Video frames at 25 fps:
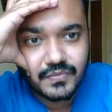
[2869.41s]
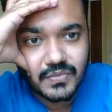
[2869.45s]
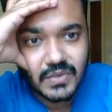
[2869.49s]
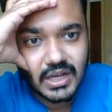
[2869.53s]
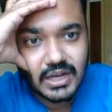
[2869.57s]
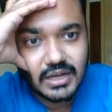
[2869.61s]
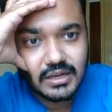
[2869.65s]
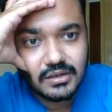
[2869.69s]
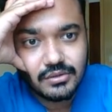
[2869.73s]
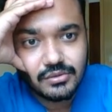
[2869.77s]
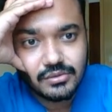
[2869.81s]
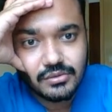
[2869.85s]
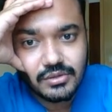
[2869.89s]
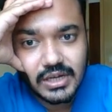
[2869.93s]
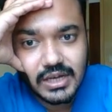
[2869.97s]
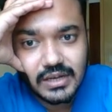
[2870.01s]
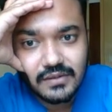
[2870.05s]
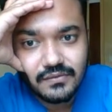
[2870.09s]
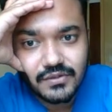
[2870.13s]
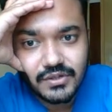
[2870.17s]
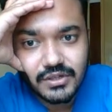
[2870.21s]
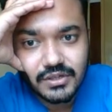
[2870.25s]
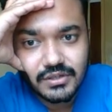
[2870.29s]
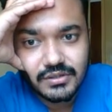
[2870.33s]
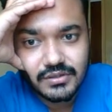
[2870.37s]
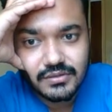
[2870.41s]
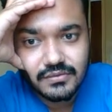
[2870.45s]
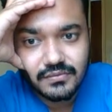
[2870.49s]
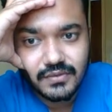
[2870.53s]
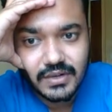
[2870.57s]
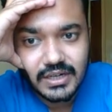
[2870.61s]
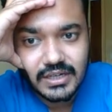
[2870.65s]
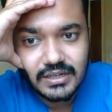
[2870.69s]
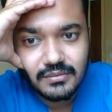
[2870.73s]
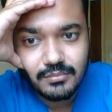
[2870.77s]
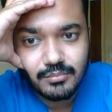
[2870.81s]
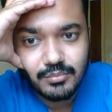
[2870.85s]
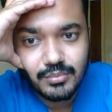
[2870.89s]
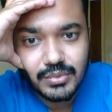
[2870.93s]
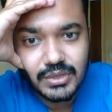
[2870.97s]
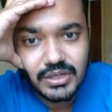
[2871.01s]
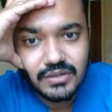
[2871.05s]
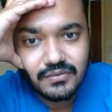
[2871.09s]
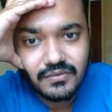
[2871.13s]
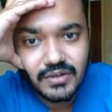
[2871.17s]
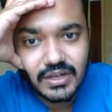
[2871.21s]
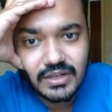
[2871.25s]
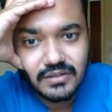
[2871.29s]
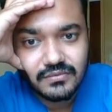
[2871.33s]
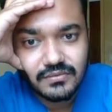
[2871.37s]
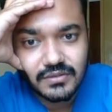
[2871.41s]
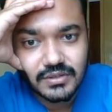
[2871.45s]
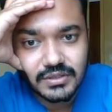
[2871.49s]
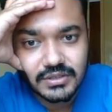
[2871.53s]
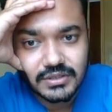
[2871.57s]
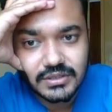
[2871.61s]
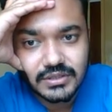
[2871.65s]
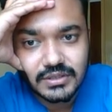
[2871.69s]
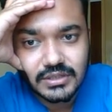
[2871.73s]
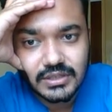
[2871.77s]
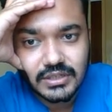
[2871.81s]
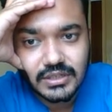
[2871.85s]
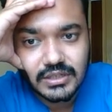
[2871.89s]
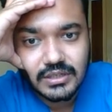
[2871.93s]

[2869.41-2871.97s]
I should have just went b5 first.